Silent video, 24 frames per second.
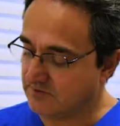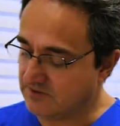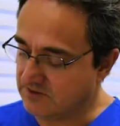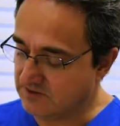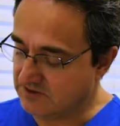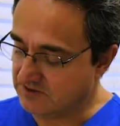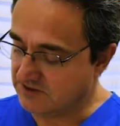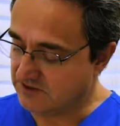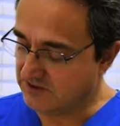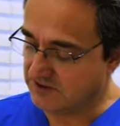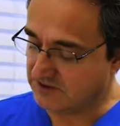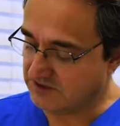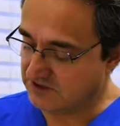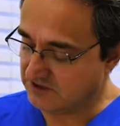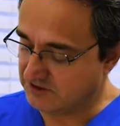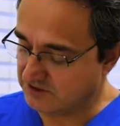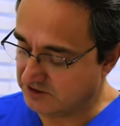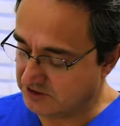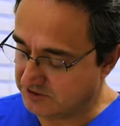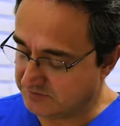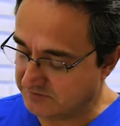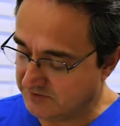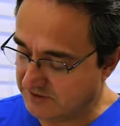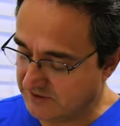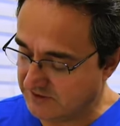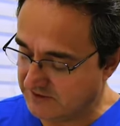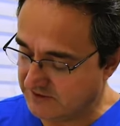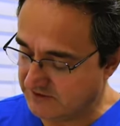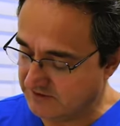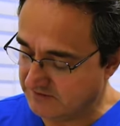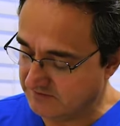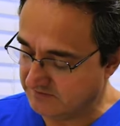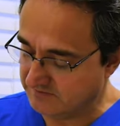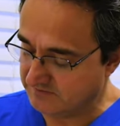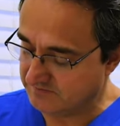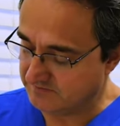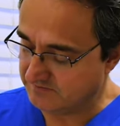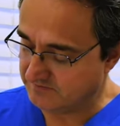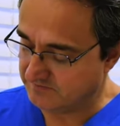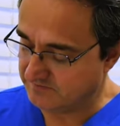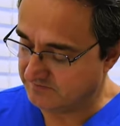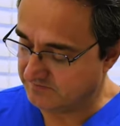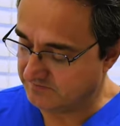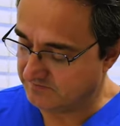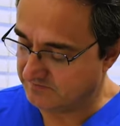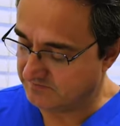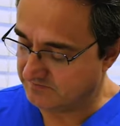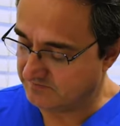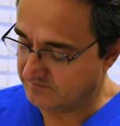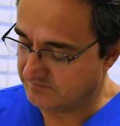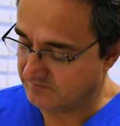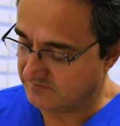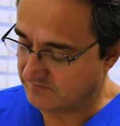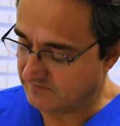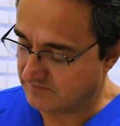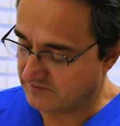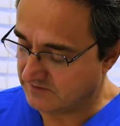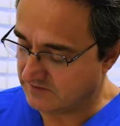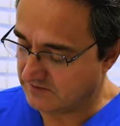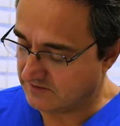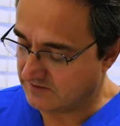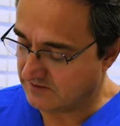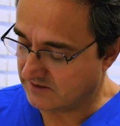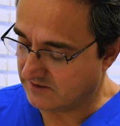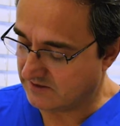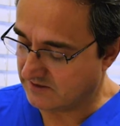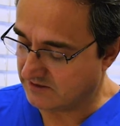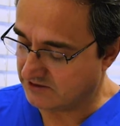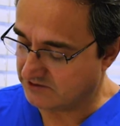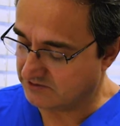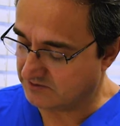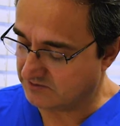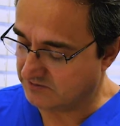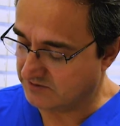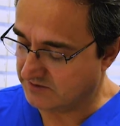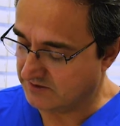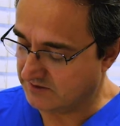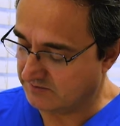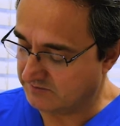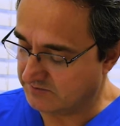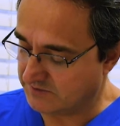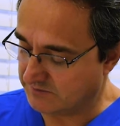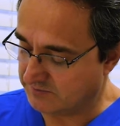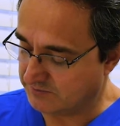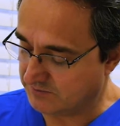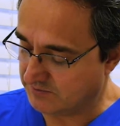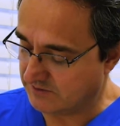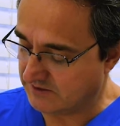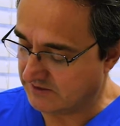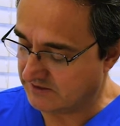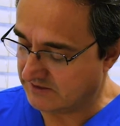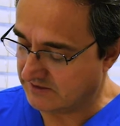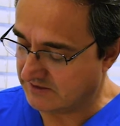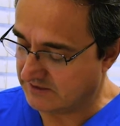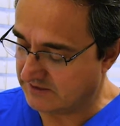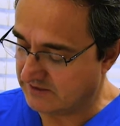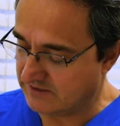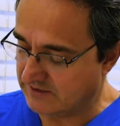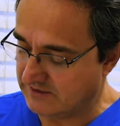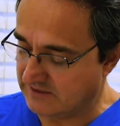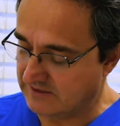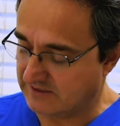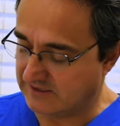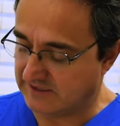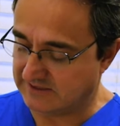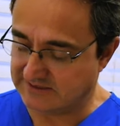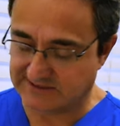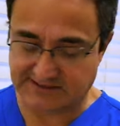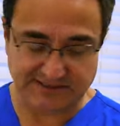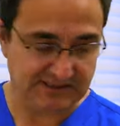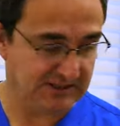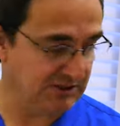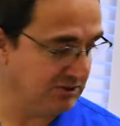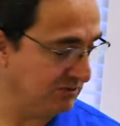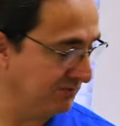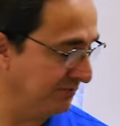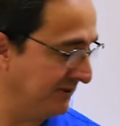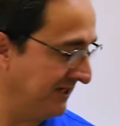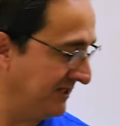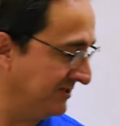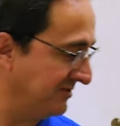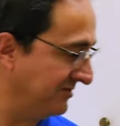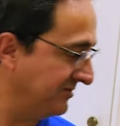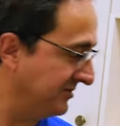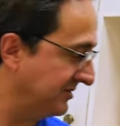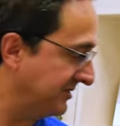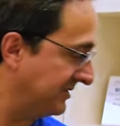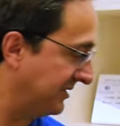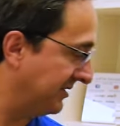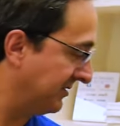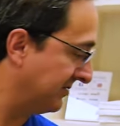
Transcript: You see this little spot here? Yes. Okay, that's what we numbed up around that. That's the little basal cell,